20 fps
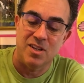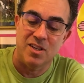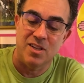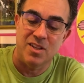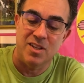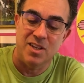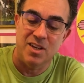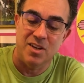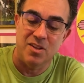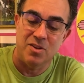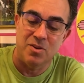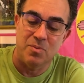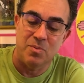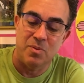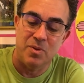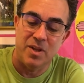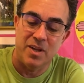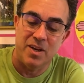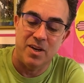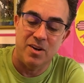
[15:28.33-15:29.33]
the other
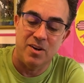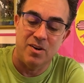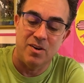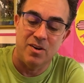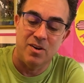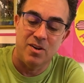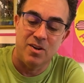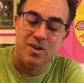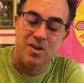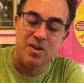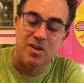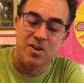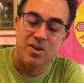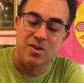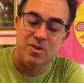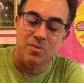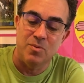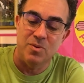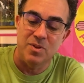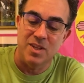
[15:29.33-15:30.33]
player,
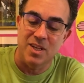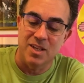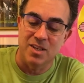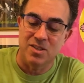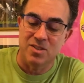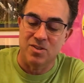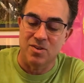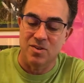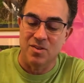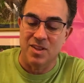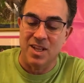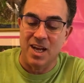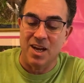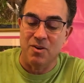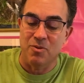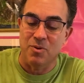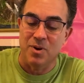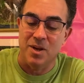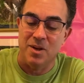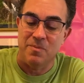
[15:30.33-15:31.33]
who would then turn that
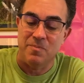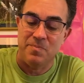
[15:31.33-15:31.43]
way.